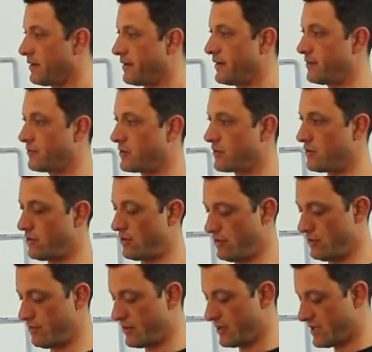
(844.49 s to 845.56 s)
Now I'm going to
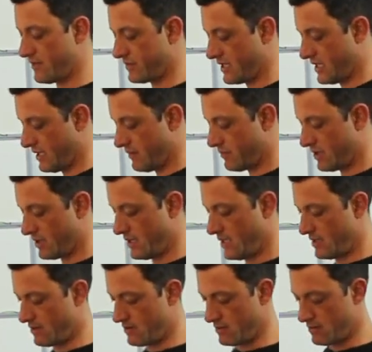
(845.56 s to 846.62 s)
open up the hip
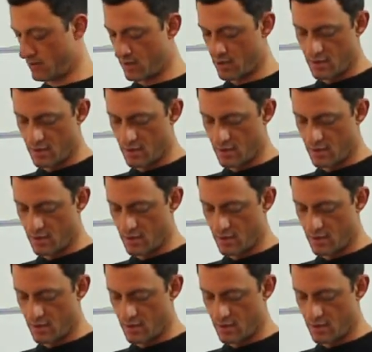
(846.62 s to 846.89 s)
here,